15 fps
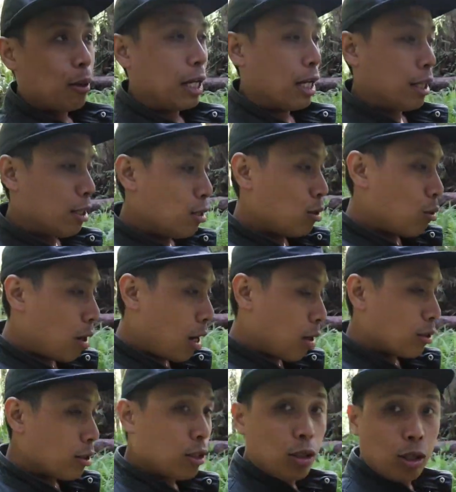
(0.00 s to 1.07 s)
getting new
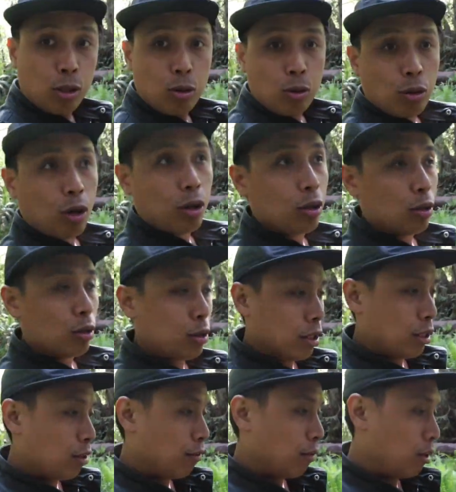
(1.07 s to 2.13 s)
houses and new condos
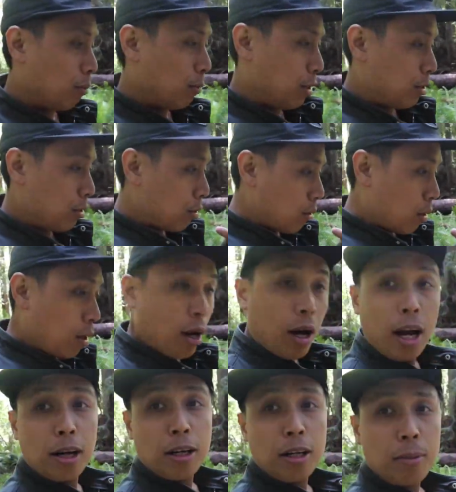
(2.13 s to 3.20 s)
in the Philippines. So
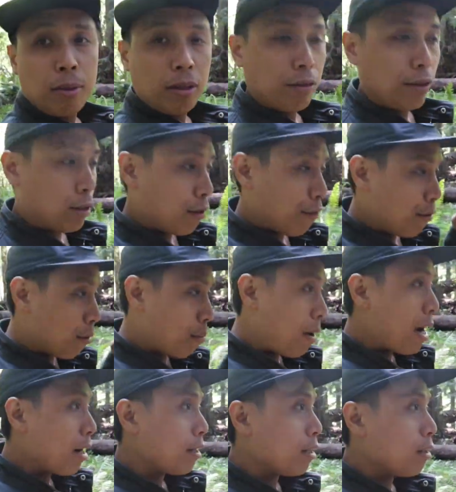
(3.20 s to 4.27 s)
I really believe this. If you're
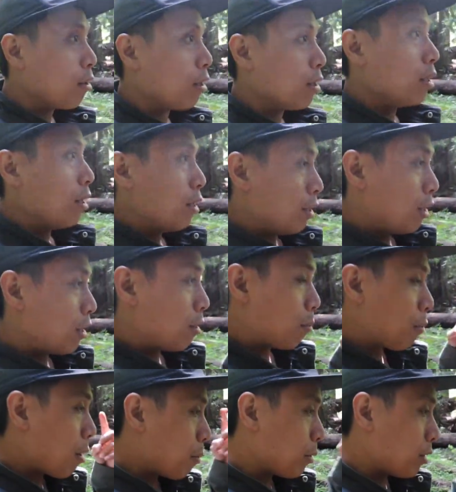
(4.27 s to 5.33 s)
banking on that the
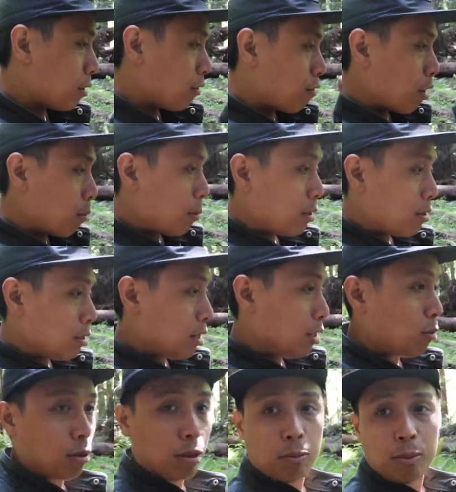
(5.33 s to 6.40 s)
property development
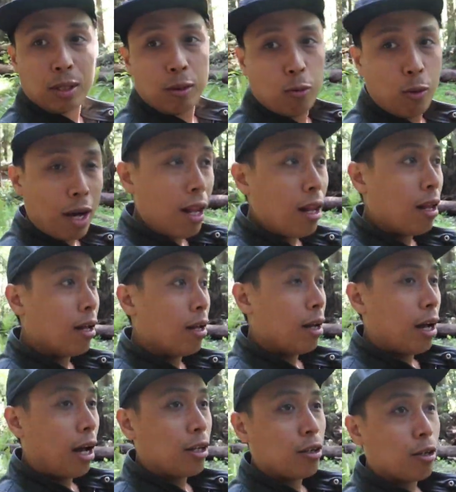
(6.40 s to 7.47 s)
scene will be well,
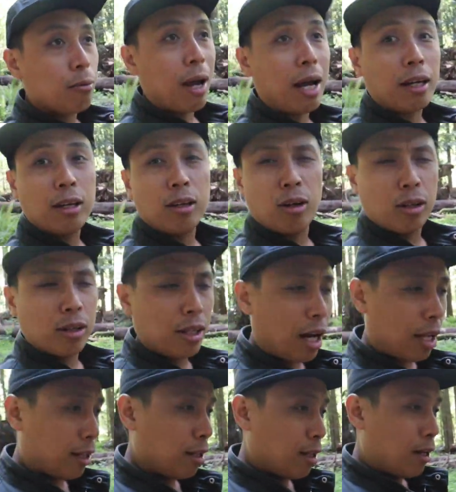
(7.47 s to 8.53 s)
and you're banking on
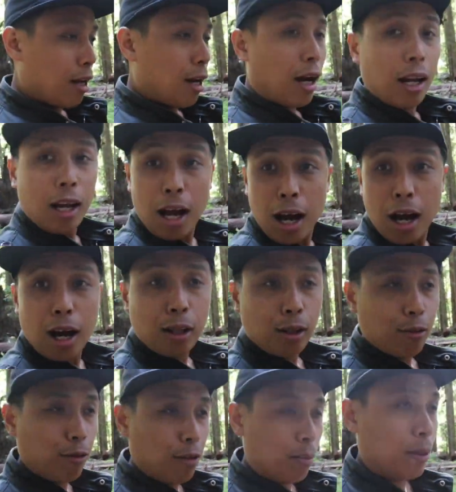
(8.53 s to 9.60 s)
that a lot
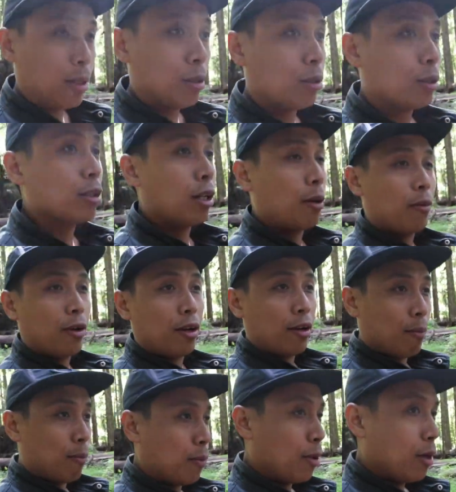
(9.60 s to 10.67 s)
of Filipinos are going
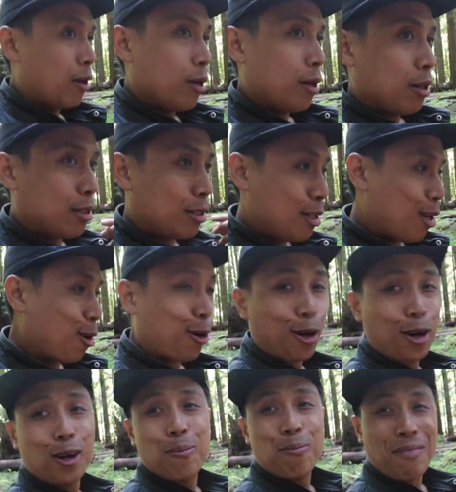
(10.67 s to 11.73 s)
to still
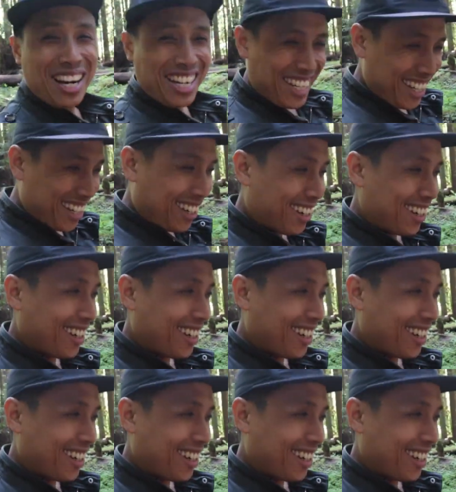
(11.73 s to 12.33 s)
earn money